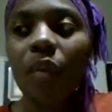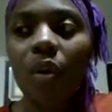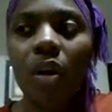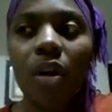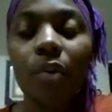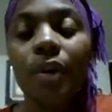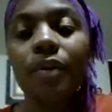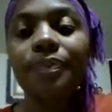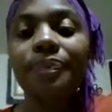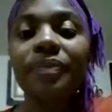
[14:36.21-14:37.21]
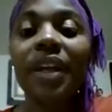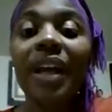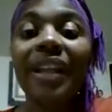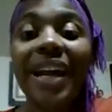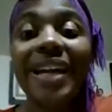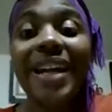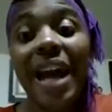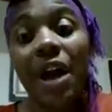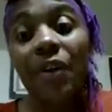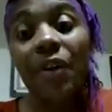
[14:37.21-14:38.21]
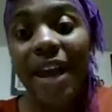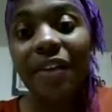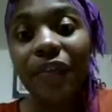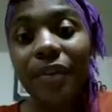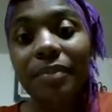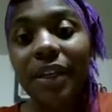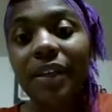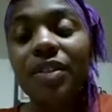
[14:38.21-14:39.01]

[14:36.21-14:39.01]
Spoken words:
Well, like an hour and a half from me.